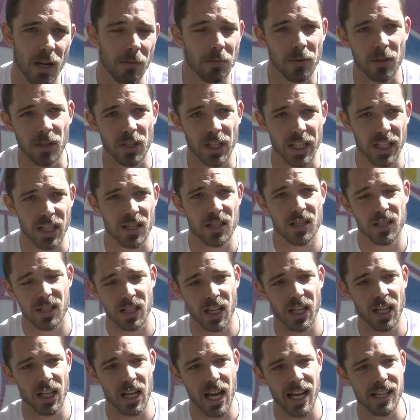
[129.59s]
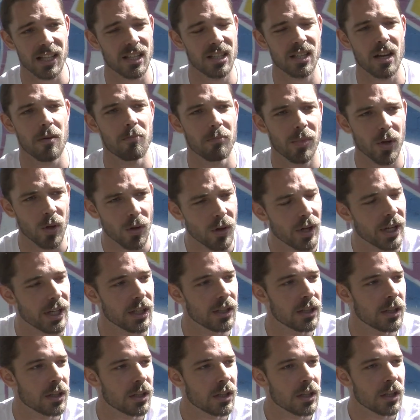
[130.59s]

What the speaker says: people are going to see at some point.